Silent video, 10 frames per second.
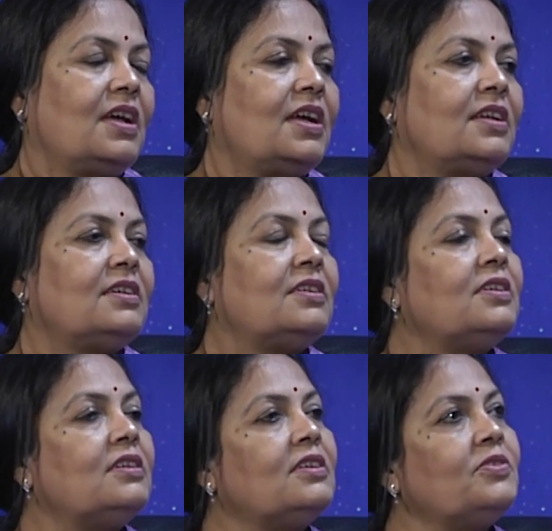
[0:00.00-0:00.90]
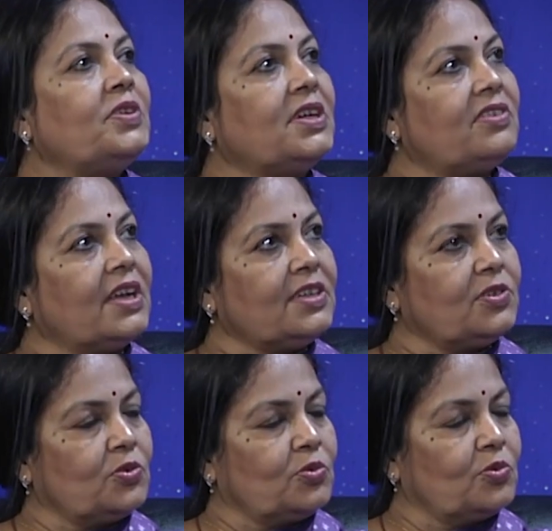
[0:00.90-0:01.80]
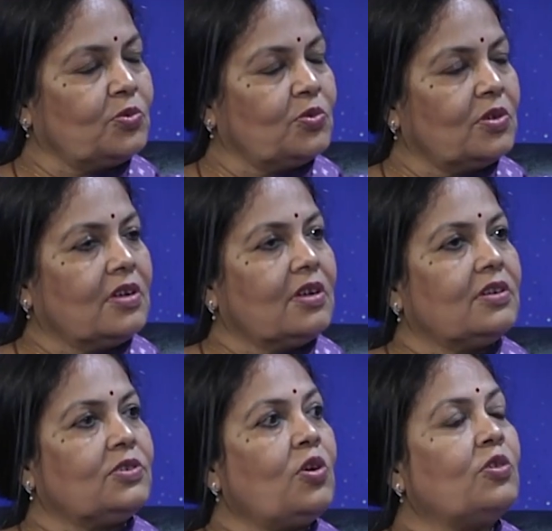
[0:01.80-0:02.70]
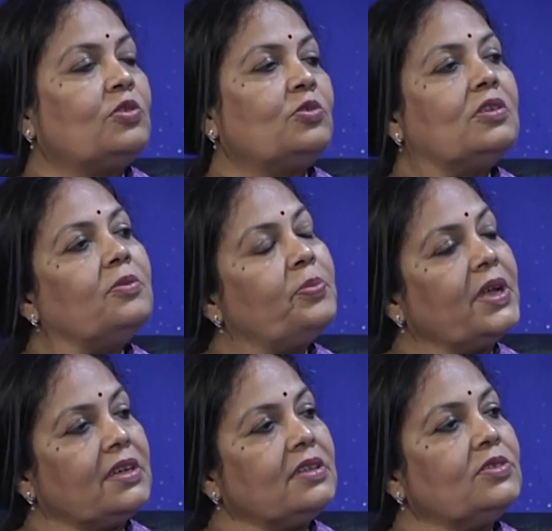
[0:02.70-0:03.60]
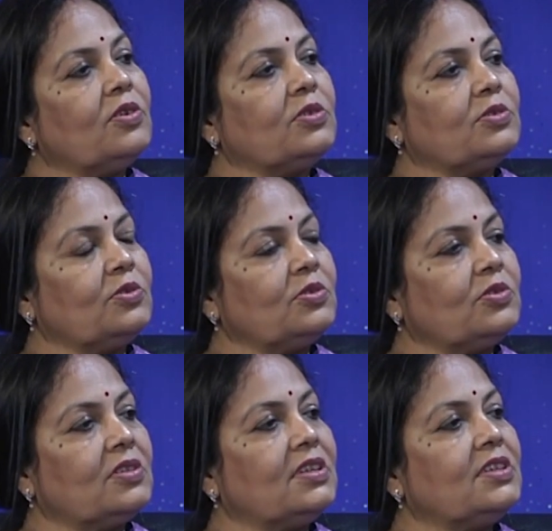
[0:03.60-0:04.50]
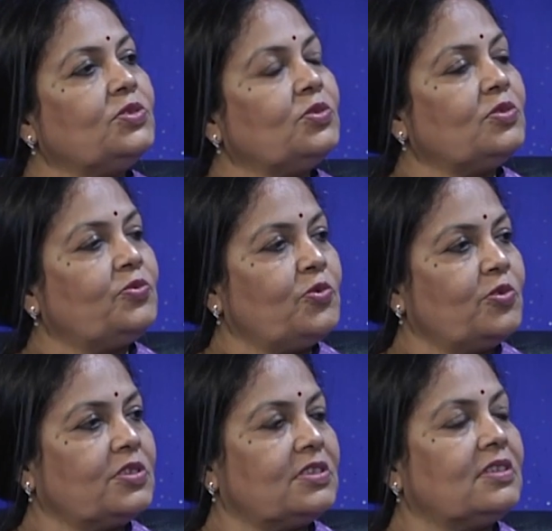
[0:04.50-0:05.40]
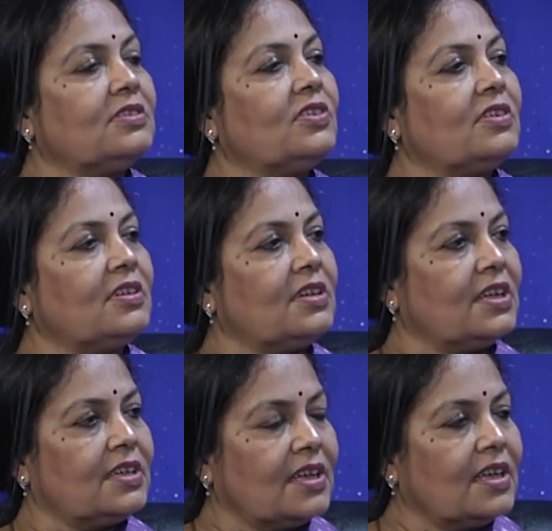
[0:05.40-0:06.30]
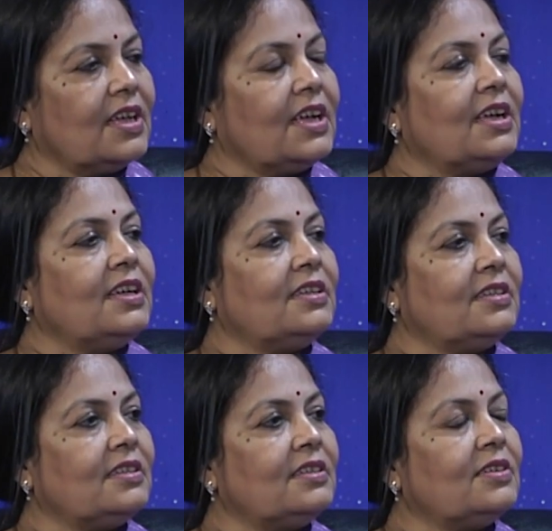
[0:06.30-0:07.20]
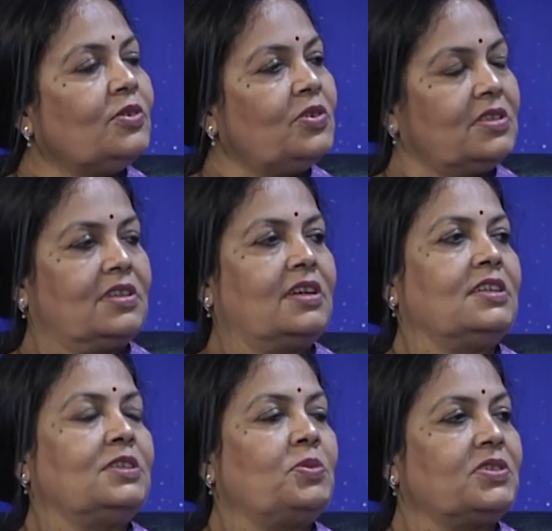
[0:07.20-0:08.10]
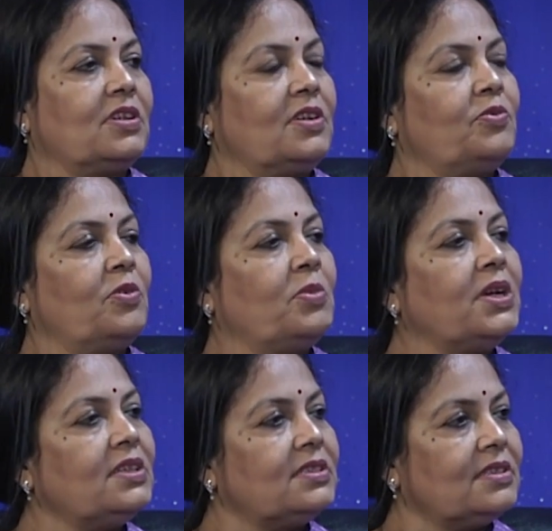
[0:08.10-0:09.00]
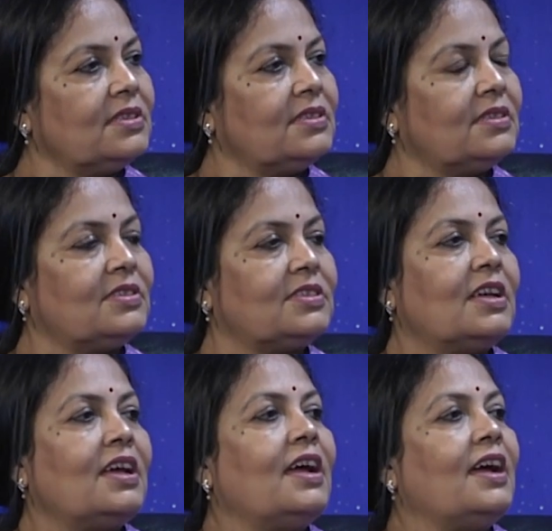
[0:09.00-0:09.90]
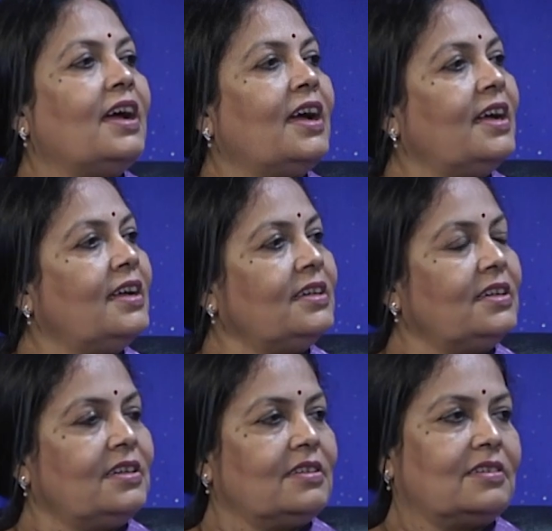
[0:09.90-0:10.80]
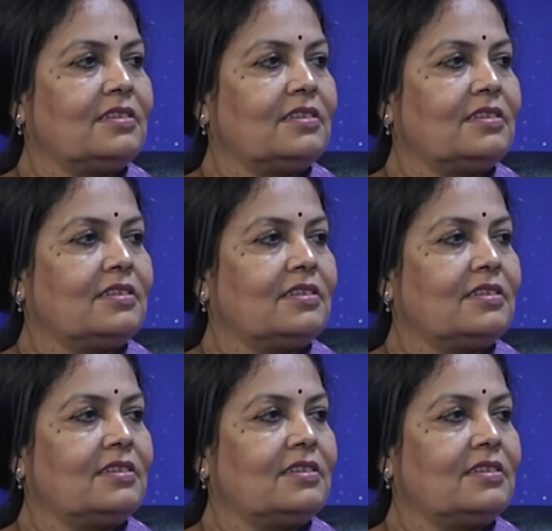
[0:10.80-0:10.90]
And we are trying to talk to the parents also, so that they shouldn't force the children, like in recite especially for medicines and